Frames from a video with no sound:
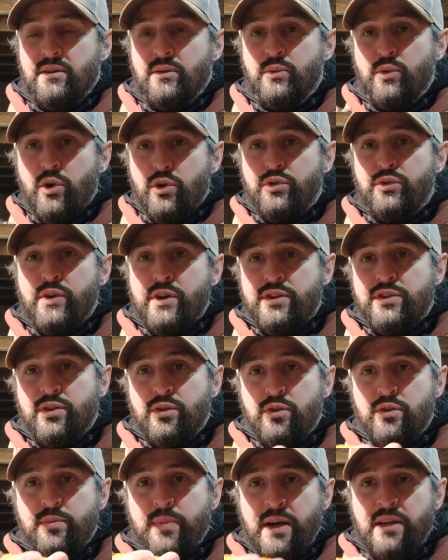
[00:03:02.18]
rotary
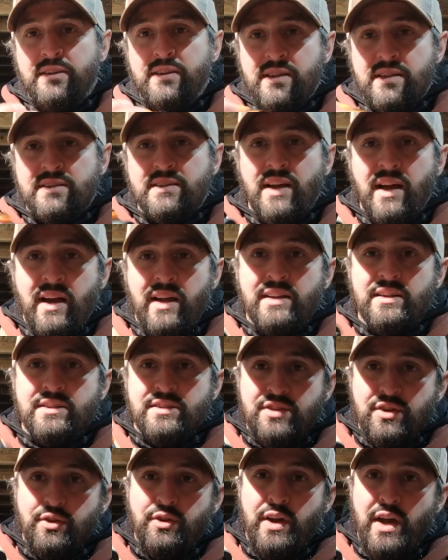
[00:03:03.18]
tool about this size,
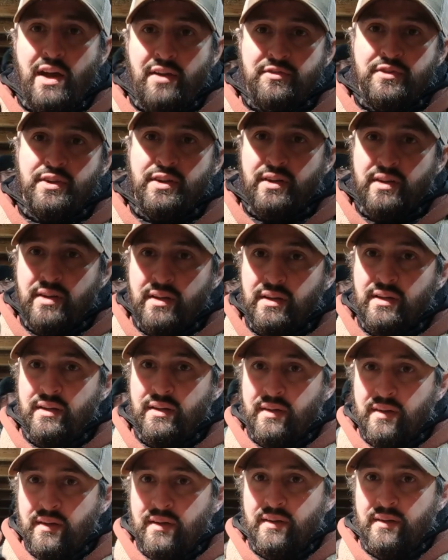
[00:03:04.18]
so you have to,
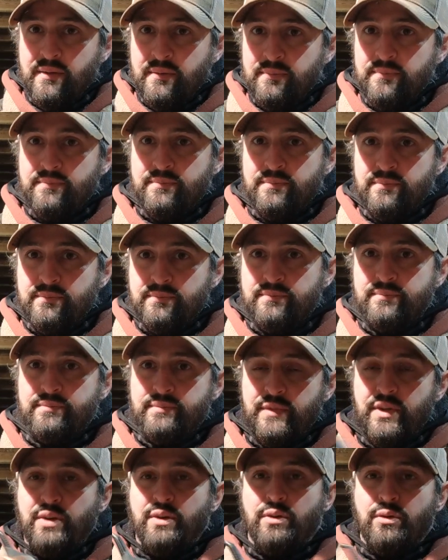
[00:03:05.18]

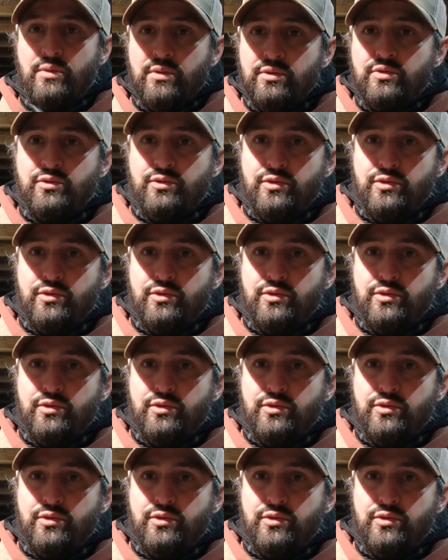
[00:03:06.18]
you know,